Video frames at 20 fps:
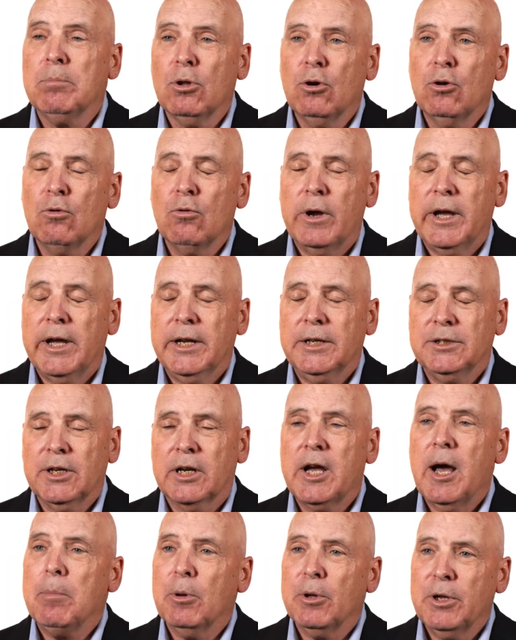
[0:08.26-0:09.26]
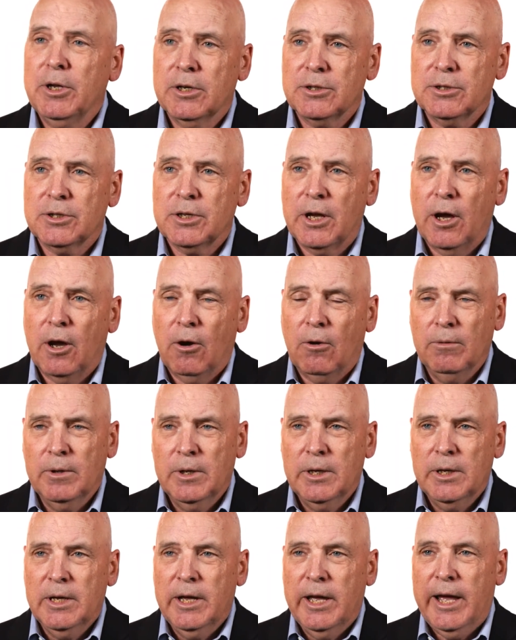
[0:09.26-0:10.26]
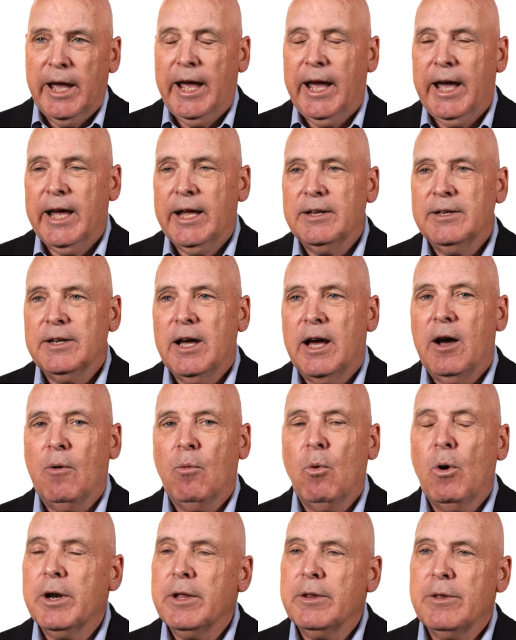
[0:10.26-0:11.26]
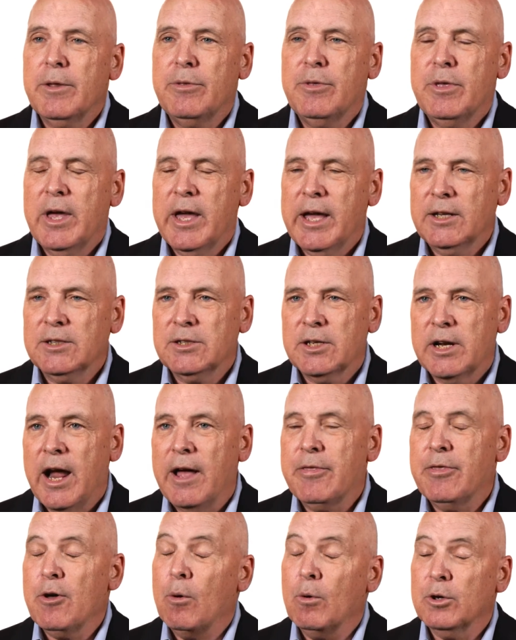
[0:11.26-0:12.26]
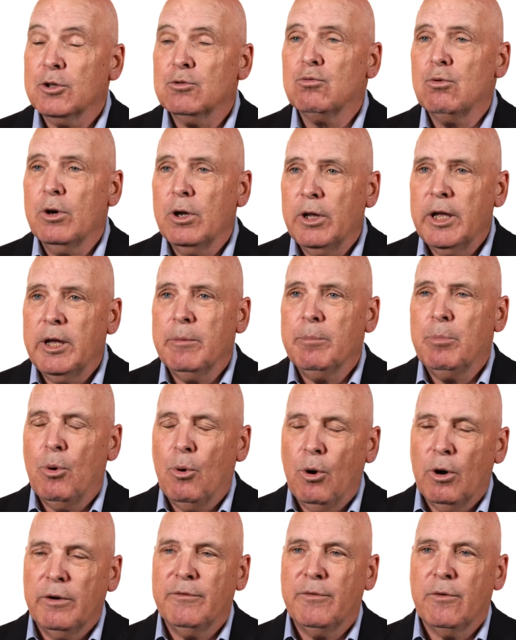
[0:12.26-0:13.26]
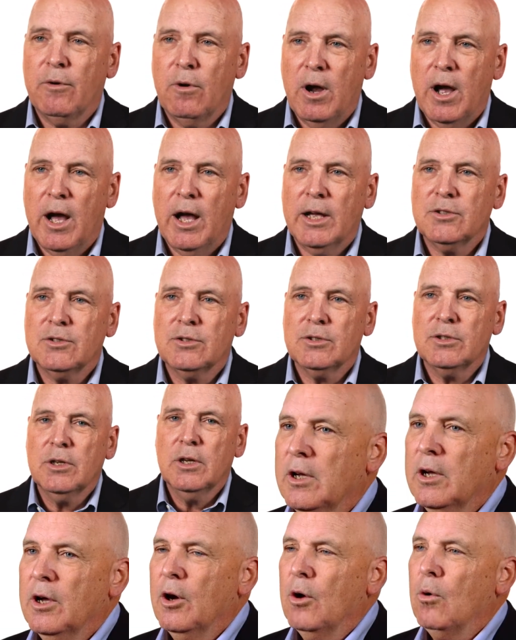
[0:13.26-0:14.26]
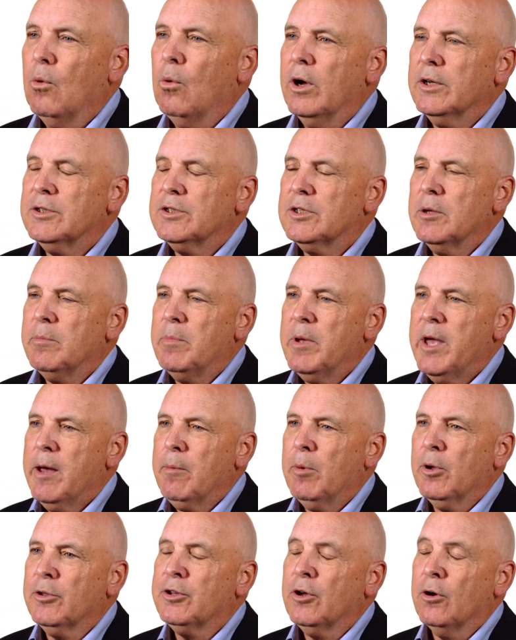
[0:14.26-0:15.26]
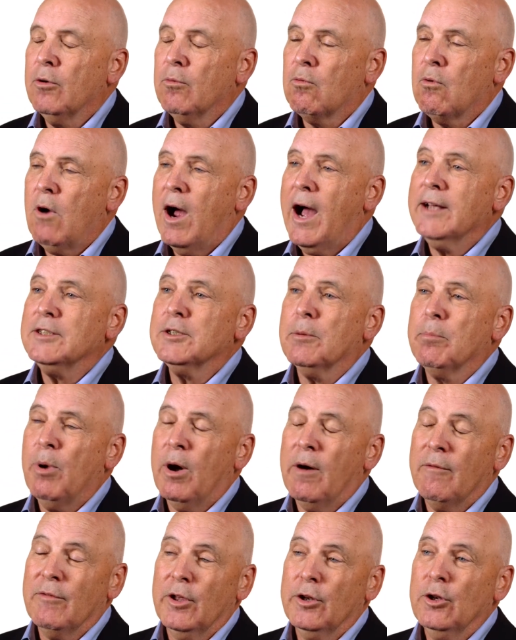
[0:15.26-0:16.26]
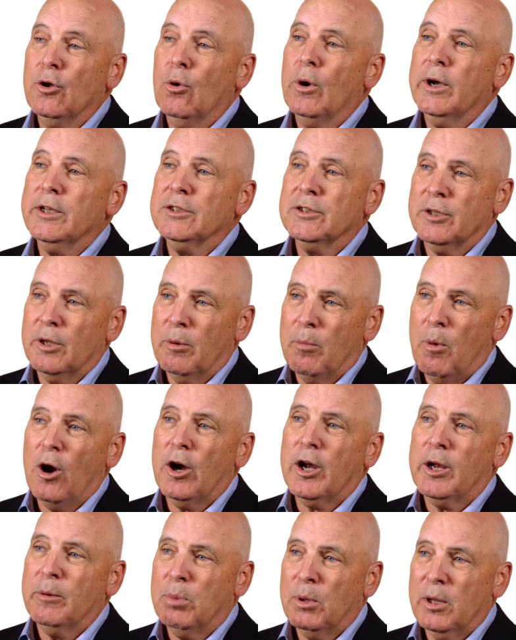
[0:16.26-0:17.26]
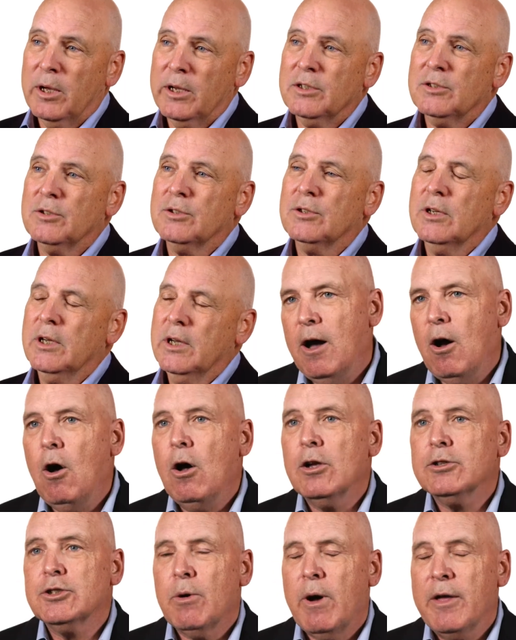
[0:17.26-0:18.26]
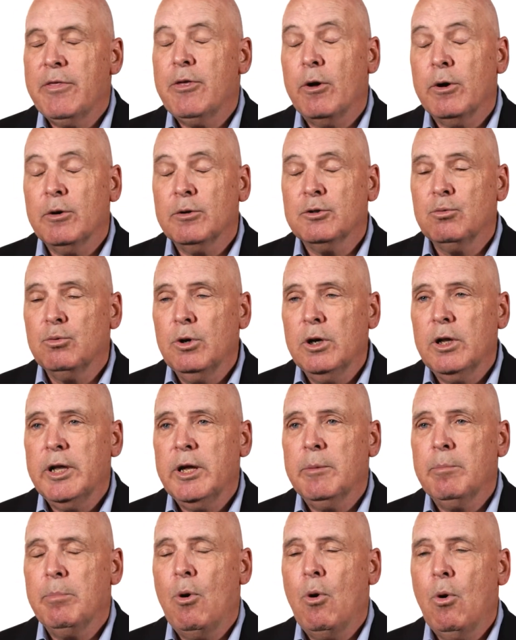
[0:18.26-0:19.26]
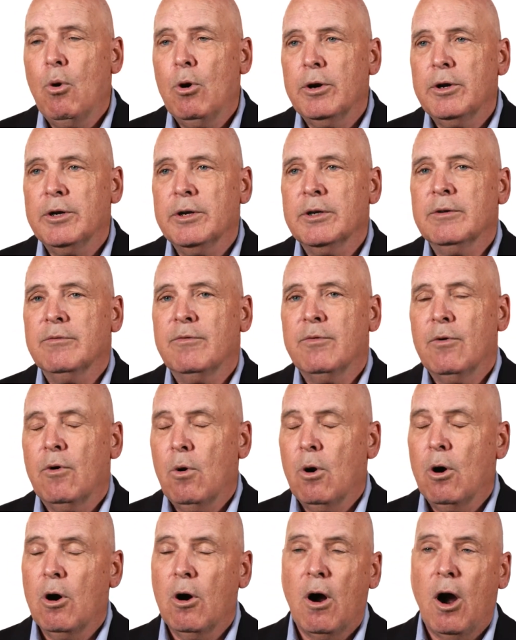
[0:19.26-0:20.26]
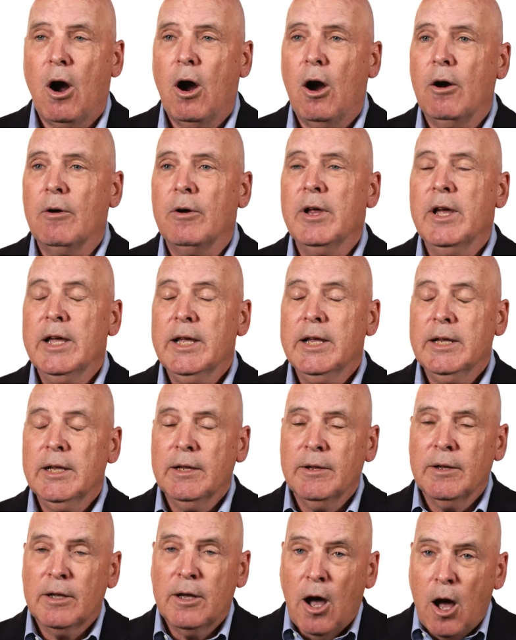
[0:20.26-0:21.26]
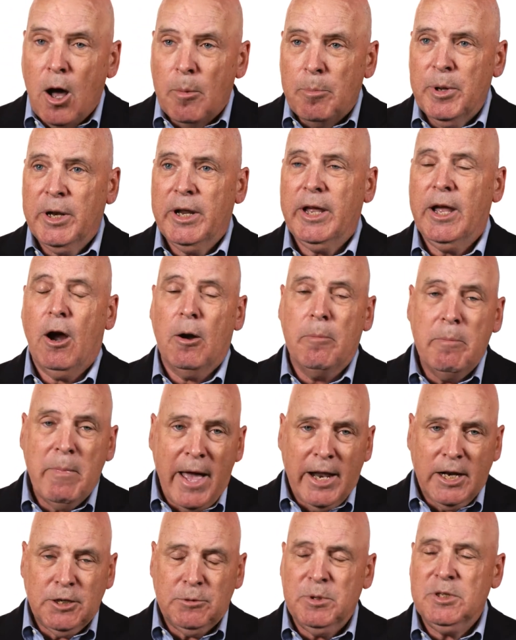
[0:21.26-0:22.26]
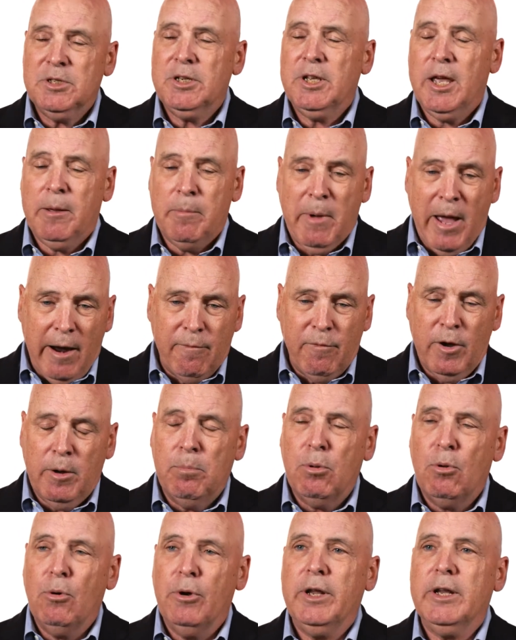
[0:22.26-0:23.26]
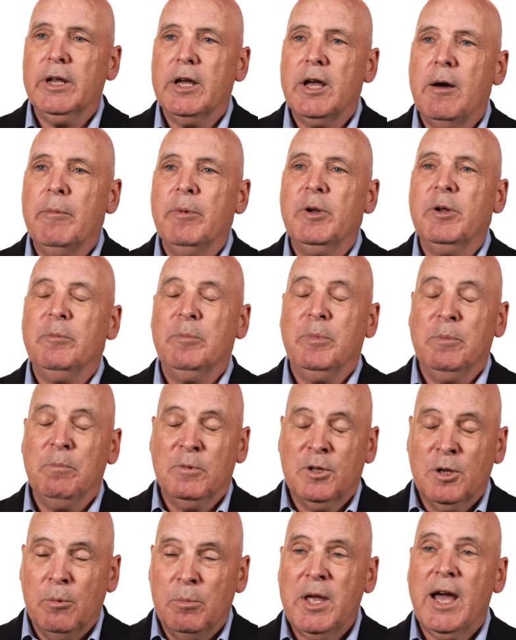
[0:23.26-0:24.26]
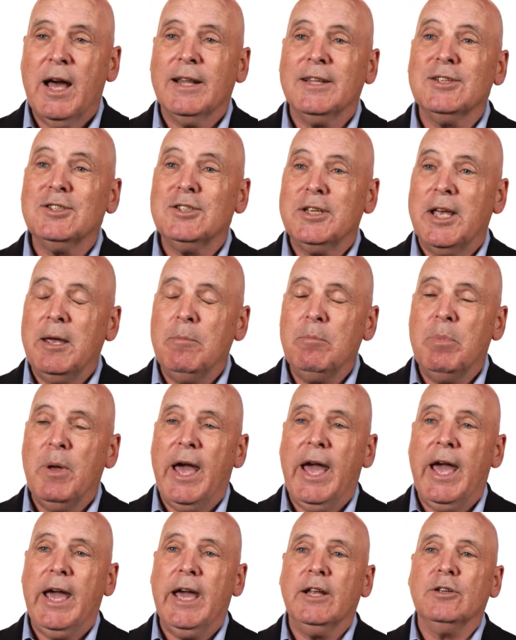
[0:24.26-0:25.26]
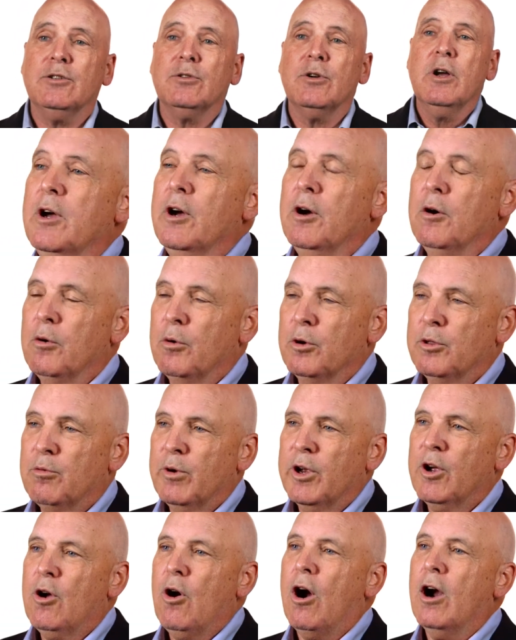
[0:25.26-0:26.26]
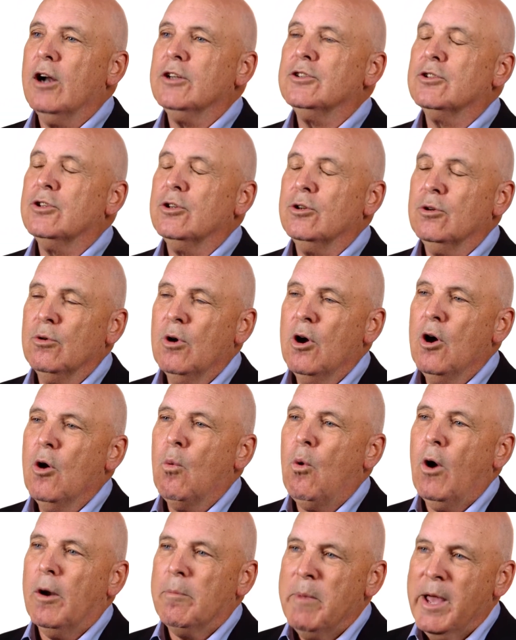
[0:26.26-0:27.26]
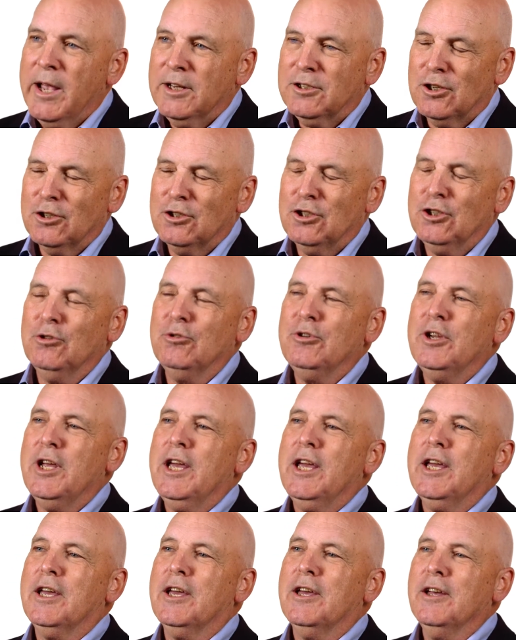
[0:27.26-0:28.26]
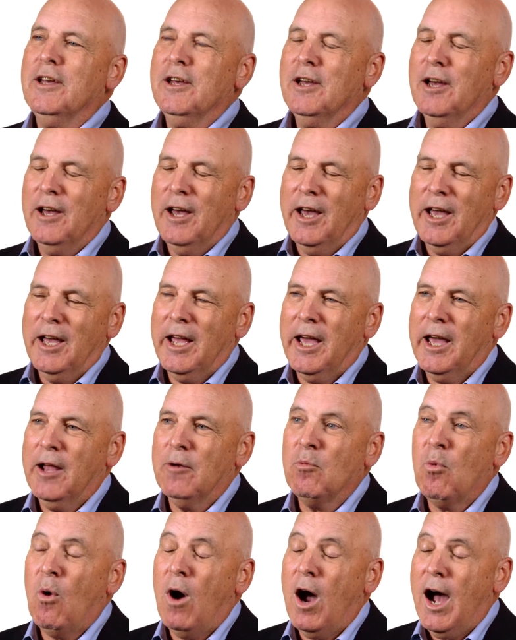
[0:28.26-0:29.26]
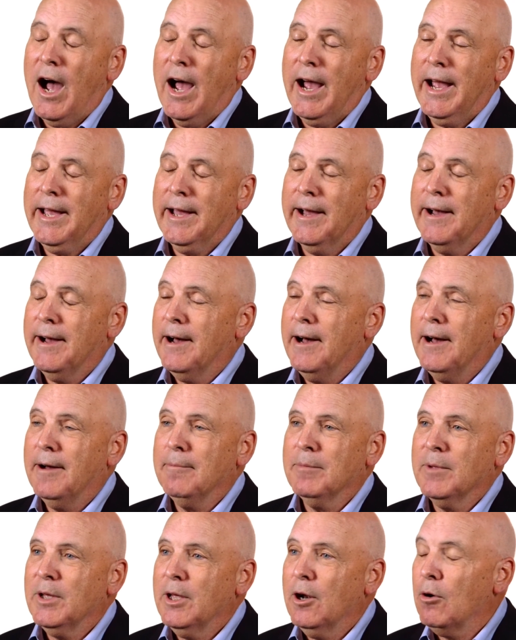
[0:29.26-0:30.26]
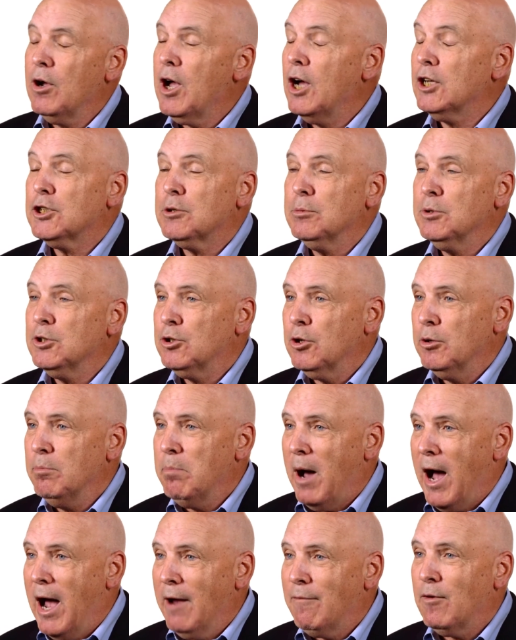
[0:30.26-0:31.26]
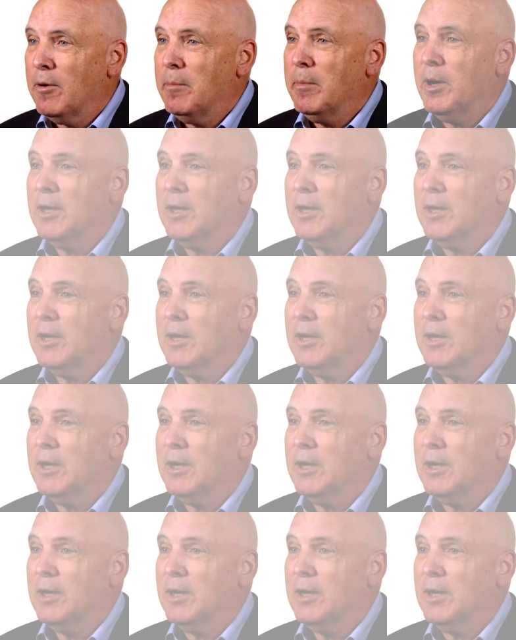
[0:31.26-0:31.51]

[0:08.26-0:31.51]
Blue Ridge a couple years ago, and uh, one of the things that I thought was really important for us was to be able to rise above the noise in the marketplace. Also, I thought it was really important for our company, our management team, every employee in the company to be on the same page with regards to what makes us unique and, and why um, you know, customers should buy from